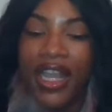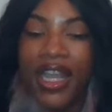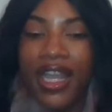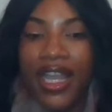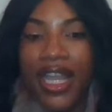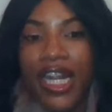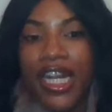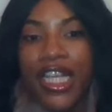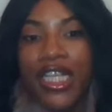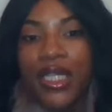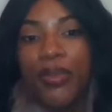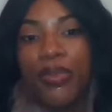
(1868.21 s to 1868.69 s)

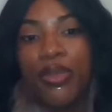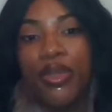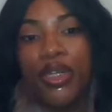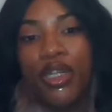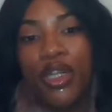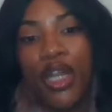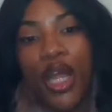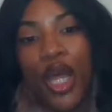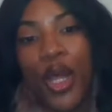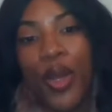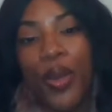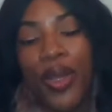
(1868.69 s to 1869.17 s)
It is
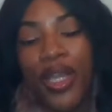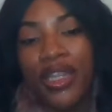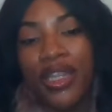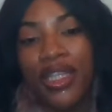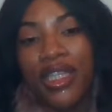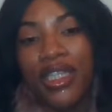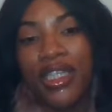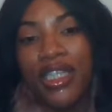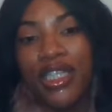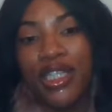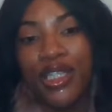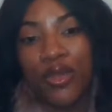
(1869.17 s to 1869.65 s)
below in the
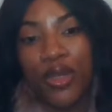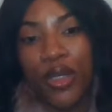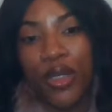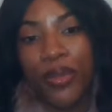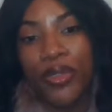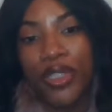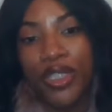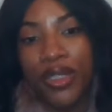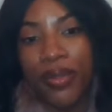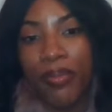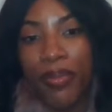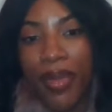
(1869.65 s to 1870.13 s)

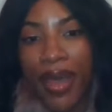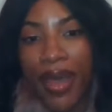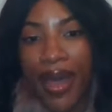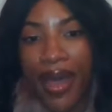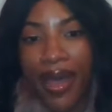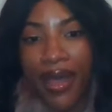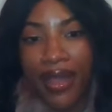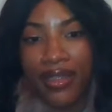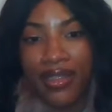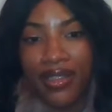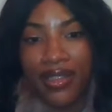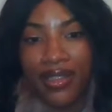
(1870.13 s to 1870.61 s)
description
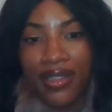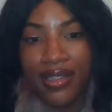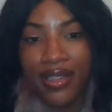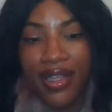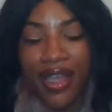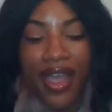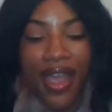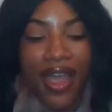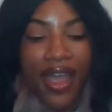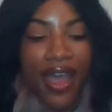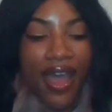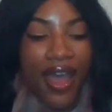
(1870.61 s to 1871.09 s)
box.
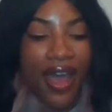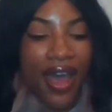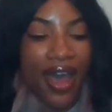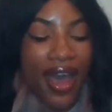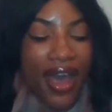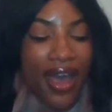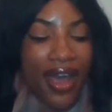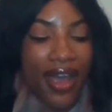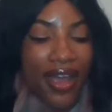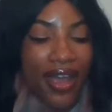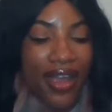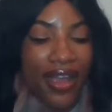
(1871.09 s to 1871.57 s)

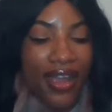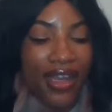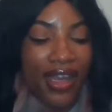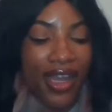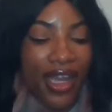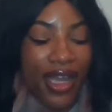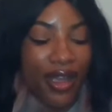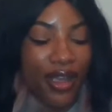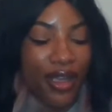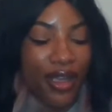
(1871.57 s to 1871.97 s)
I